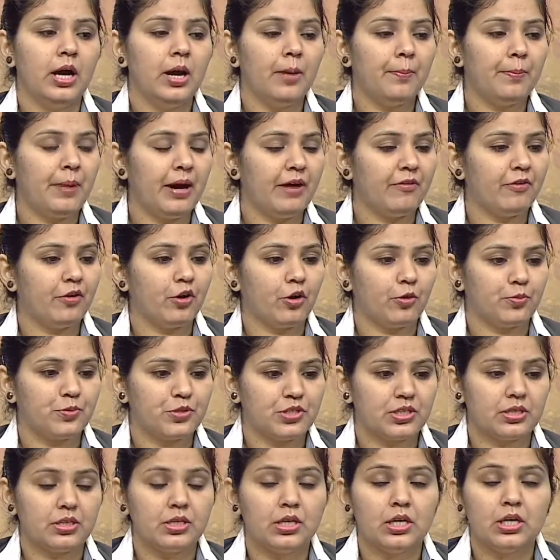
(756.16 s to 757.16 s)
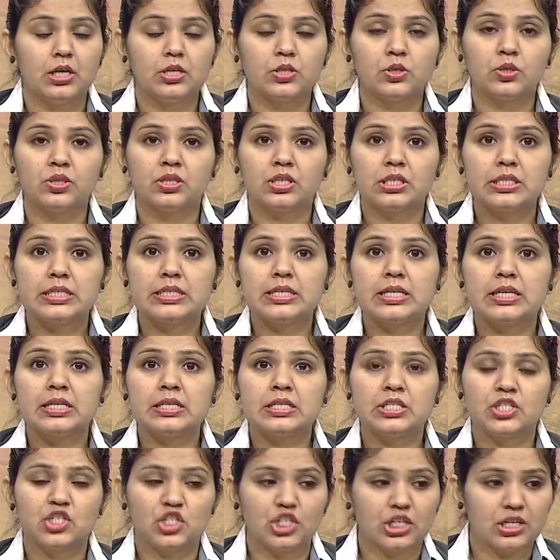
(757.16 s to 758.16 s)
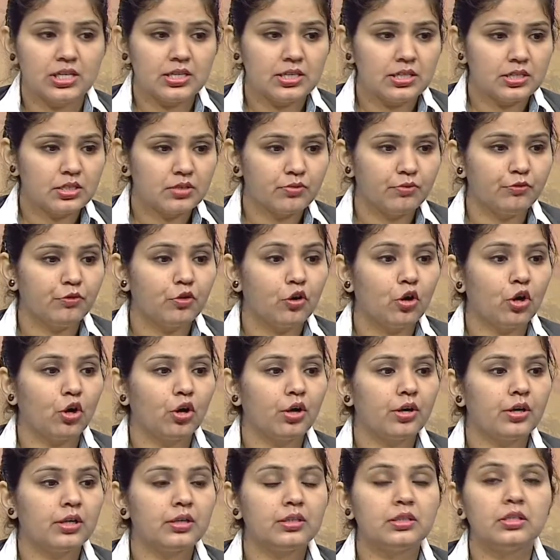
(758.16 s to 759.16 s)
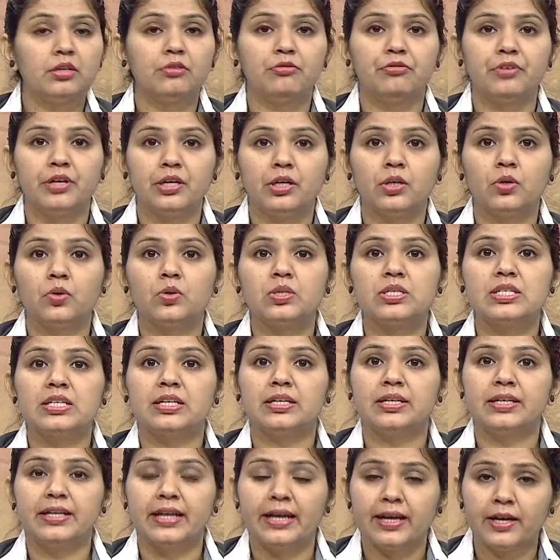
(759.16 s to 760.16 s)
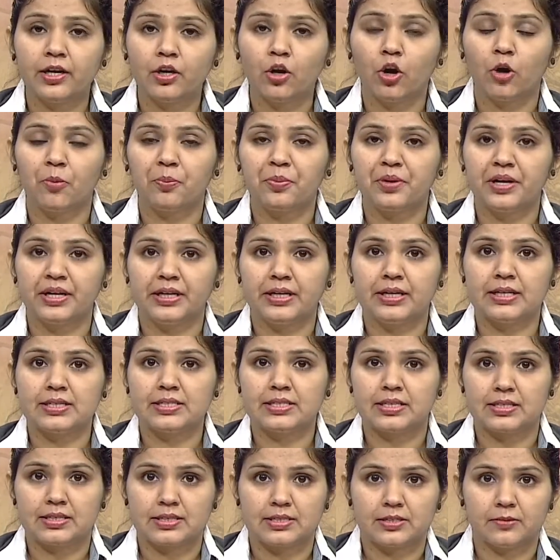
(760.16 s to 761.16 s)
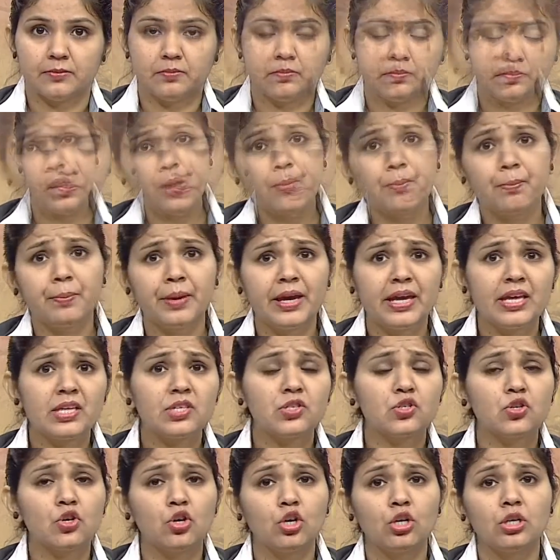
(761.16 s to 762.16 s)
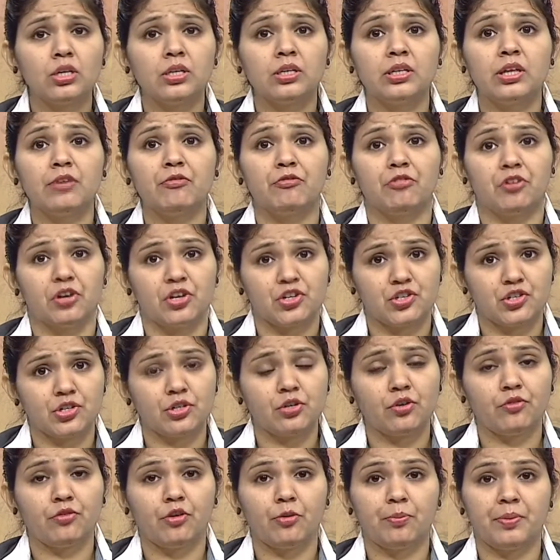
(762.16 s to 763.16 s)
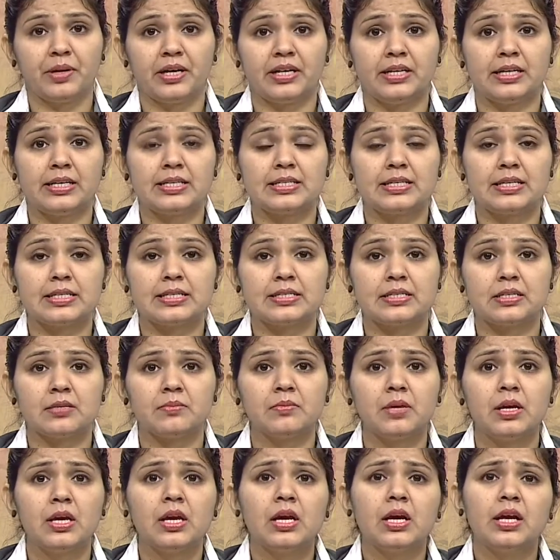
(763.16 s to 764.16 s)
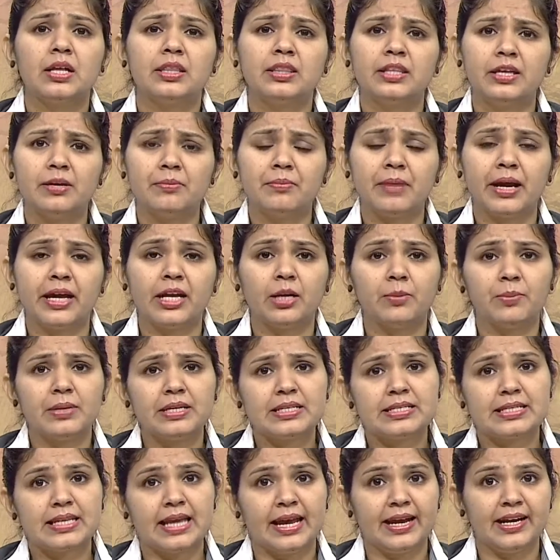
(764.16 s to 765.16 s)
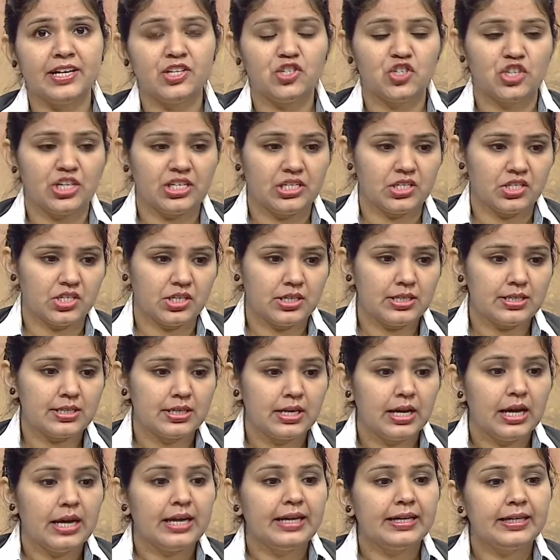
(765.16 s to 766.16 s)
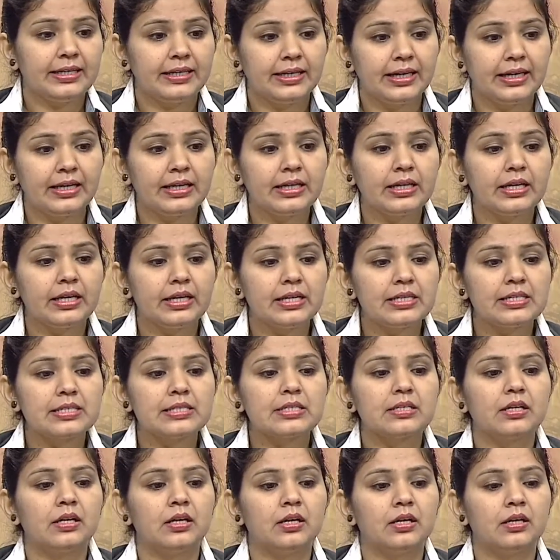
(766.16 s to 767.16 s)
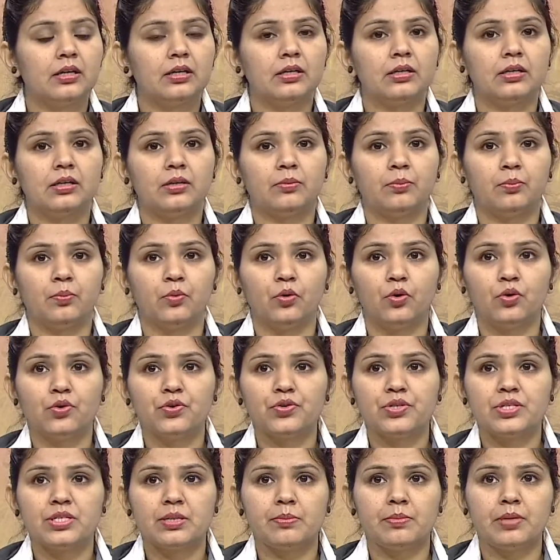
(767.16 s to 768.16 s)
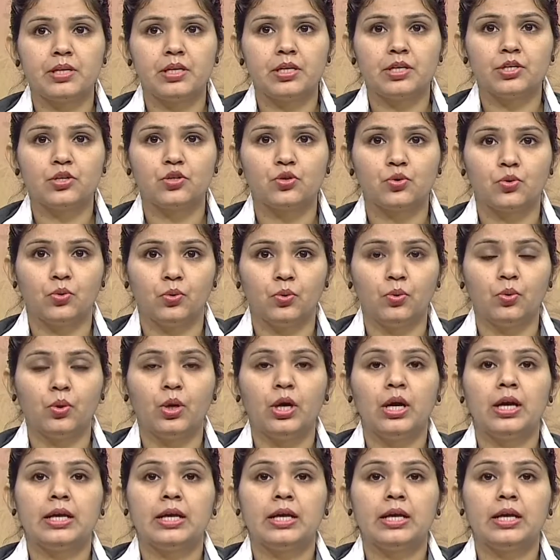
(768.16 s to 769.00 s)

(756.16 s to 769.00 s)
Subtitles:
power option. So this is just for the Windows 10 operating system. Based on the version of operating system, there might be slight changes. 10 is more similar to